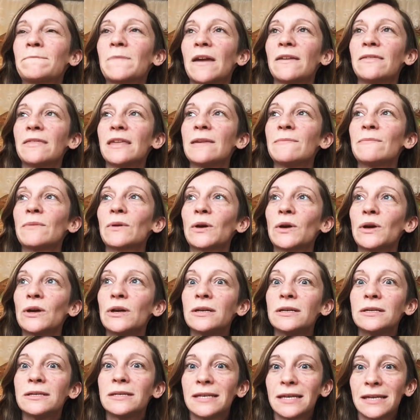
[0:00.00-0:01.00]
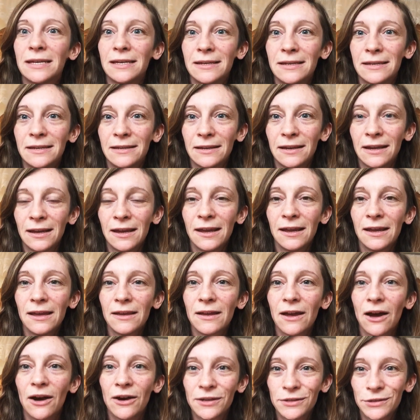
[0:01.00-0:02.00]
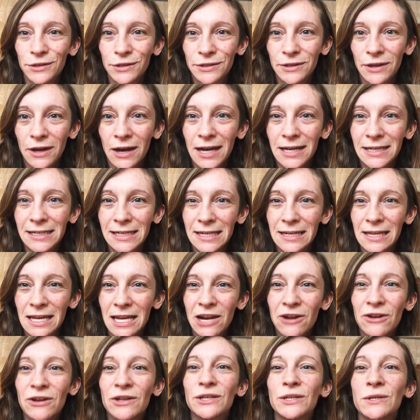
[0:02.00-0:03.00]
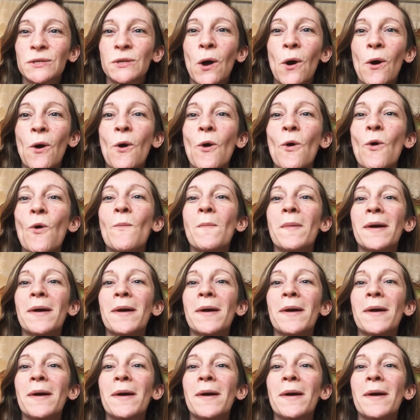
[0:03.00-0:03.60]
I think because in our society there is so